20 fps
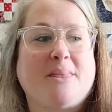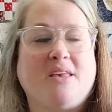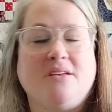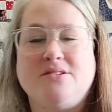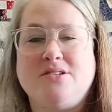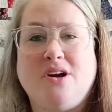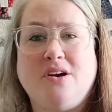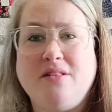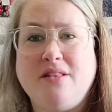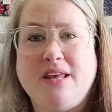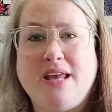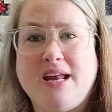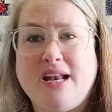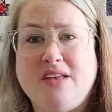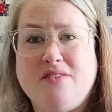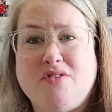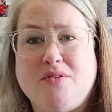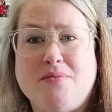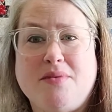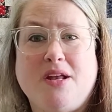there's hardly any
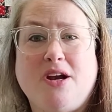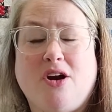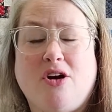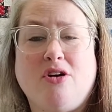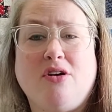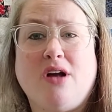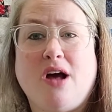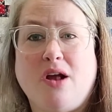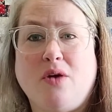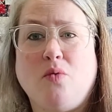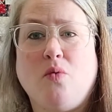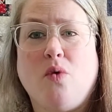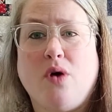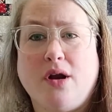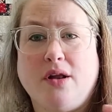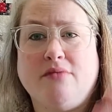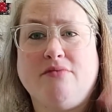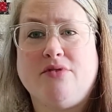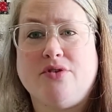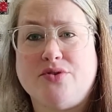of them that aren't on
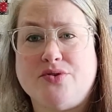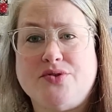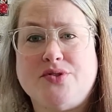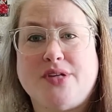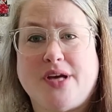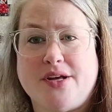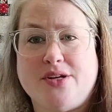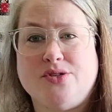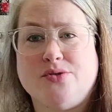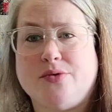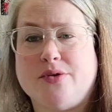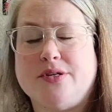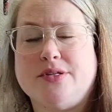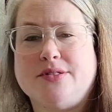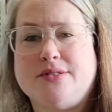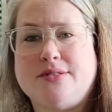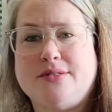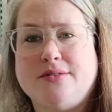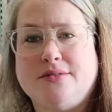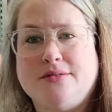one of those
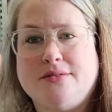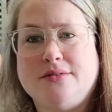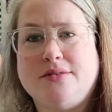schedules,